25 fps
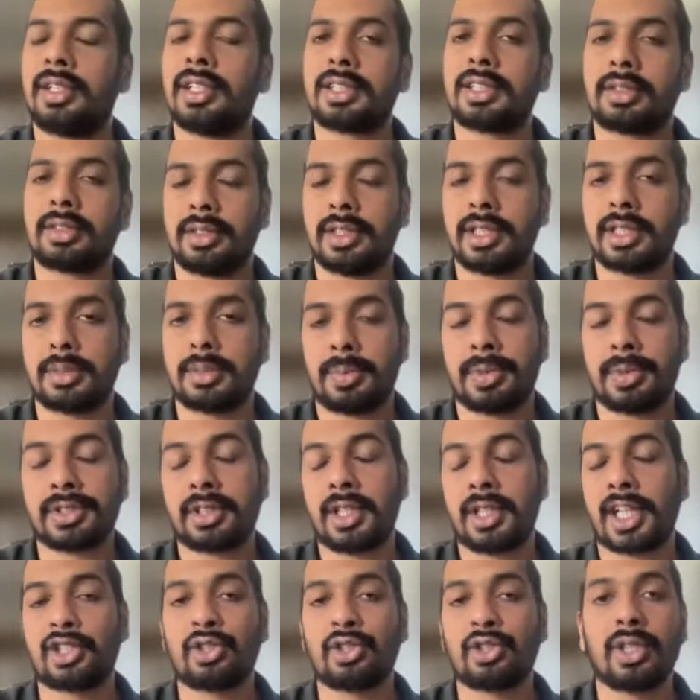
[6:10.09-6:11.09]
this
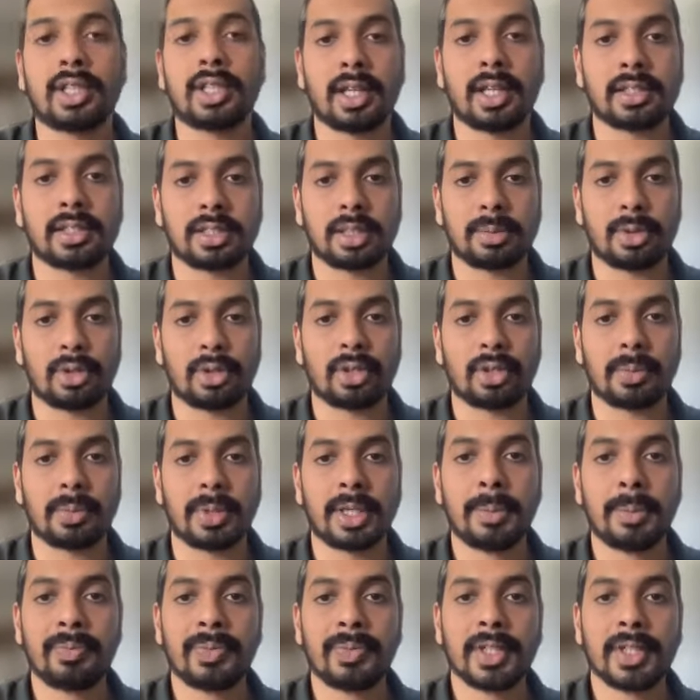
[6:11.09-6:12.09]
person actually cares about
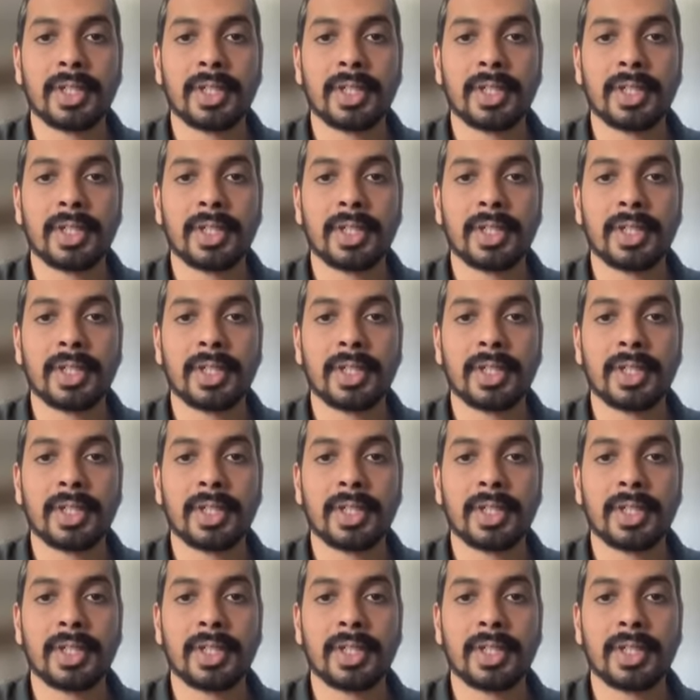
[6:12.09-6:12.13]
me.